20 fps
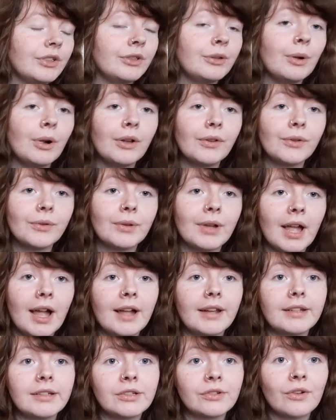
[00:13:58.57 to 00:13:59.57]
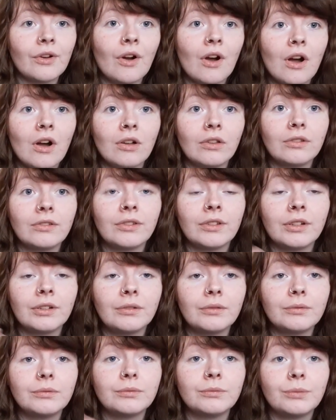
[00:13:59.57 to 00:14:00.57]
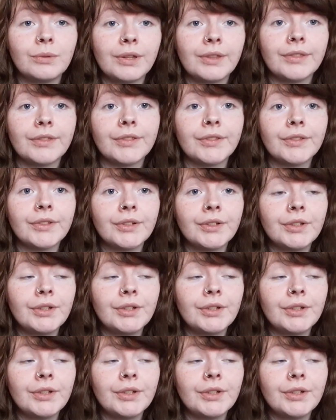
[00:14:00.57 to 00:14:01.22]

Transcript: You also can't ignore that with